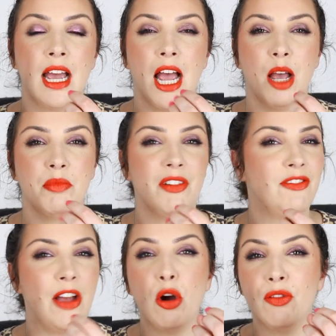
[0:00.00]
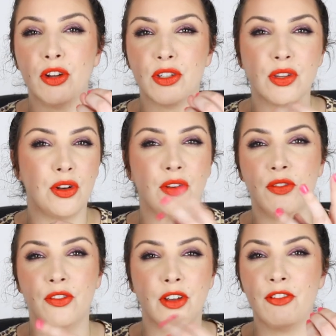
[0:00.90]
velvet sort
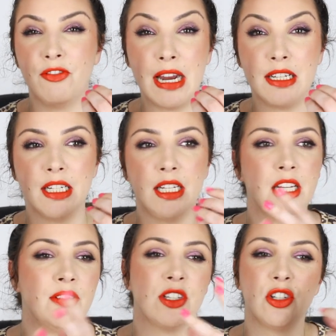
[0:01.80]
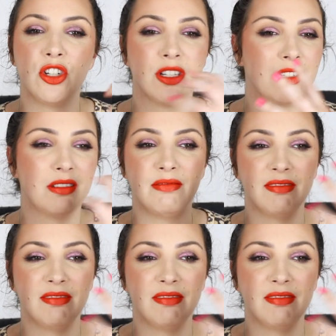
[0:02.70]
of effect it gives just